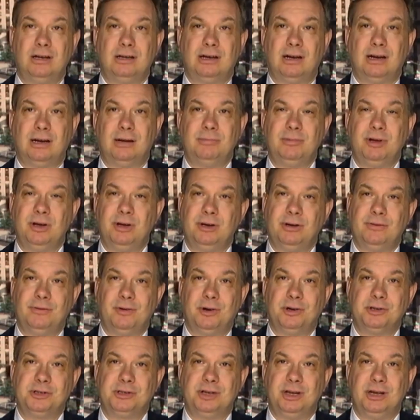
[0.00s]
Columbia
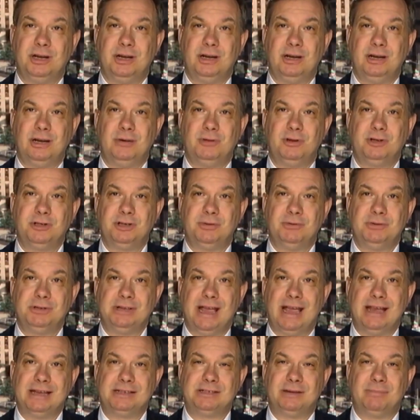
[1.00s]
University in which he was
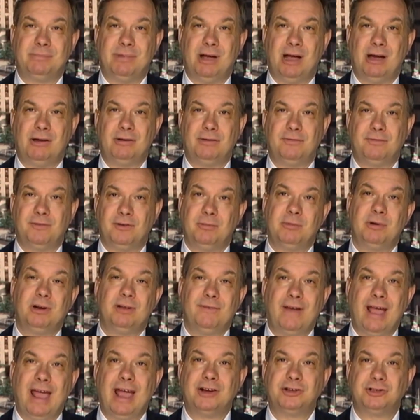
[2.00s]
asked about
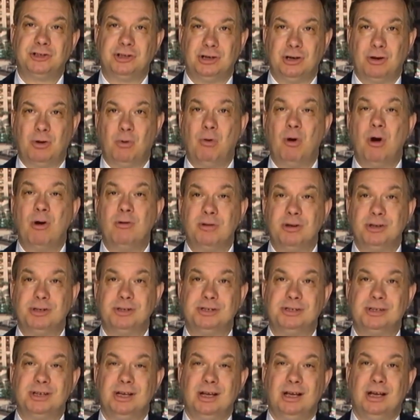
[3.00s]
affirmative action,
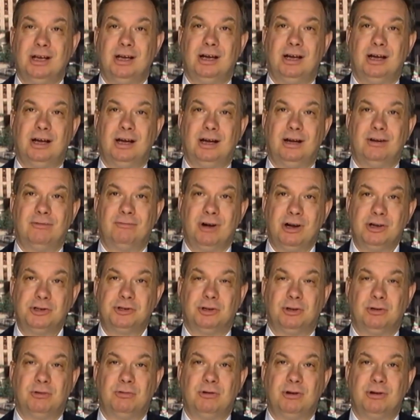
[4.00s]
quotas, uh,
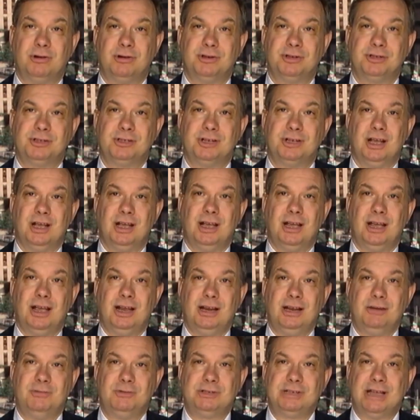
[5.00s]
racial quotas.
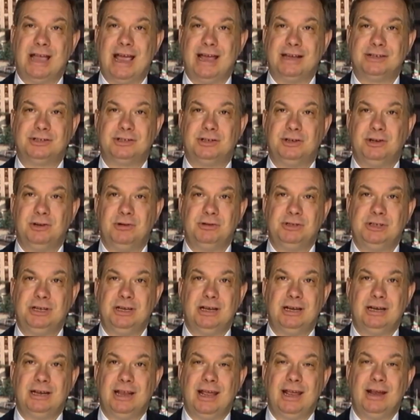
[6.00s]
And he was asked, Do you
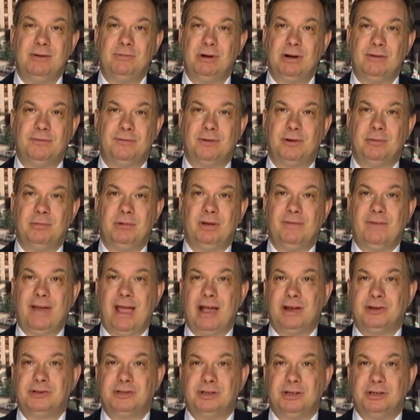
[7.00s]
see a day when affirmative
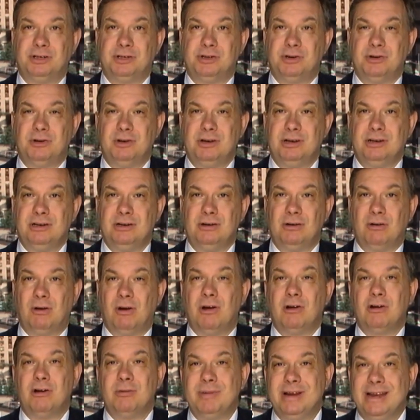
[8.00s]
action is going to no
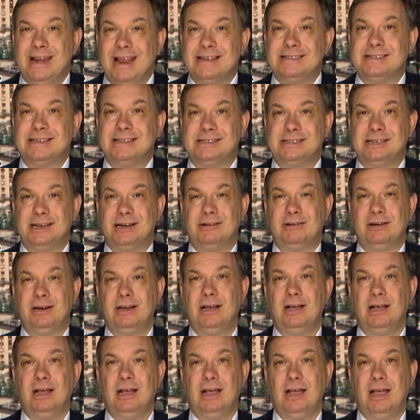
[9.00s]
longer be necessary?
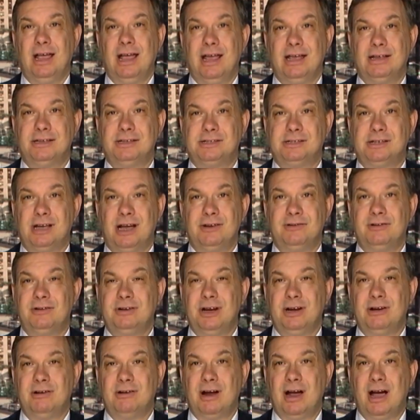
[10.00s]
as Sandra
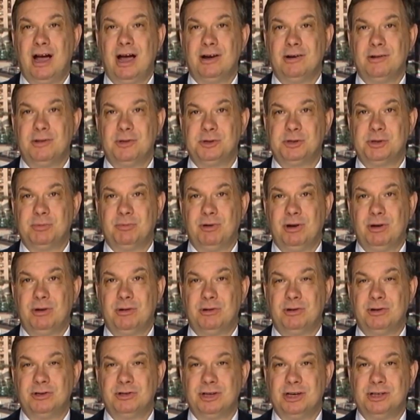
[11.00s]
Day O'Connor, the Supreme
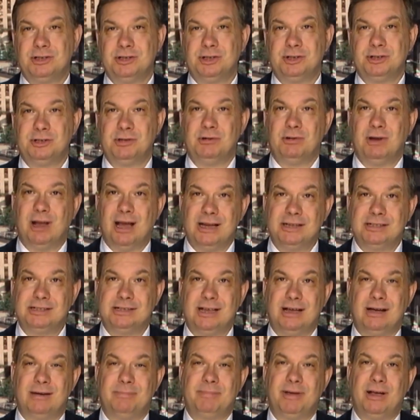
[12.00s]
Court Justice who last
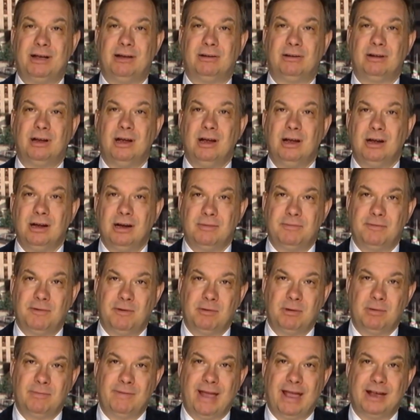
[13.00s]
upheld
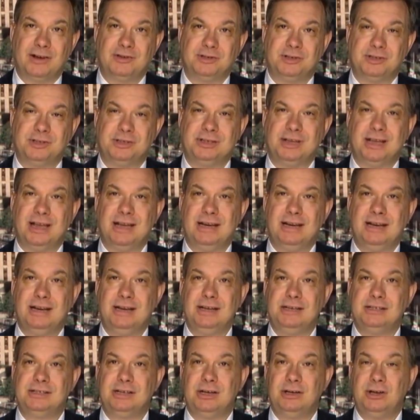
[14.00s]
affirmative action, said. And
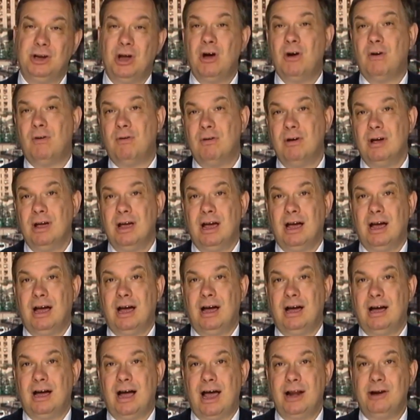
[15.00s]
he said, No,
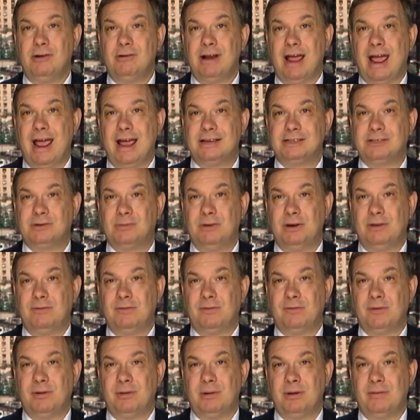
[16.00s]
uh, I don't ask when
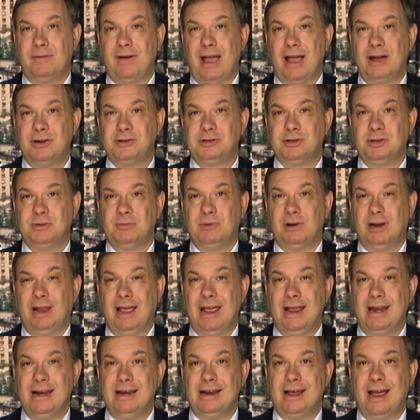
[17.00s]
affirmative action will
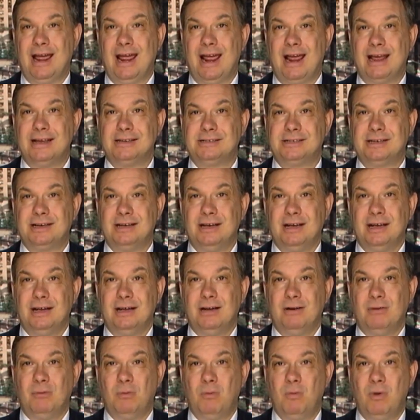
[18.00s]
end. I ask,
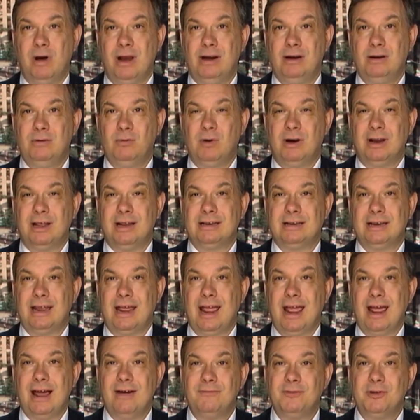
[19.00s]
when will it
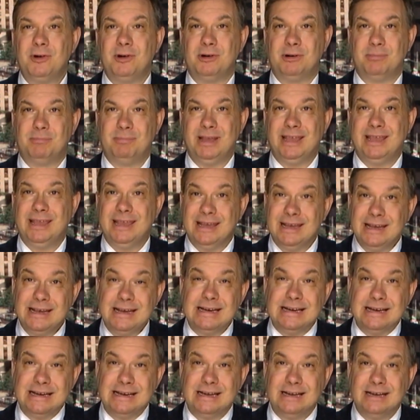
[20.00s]
ever begin?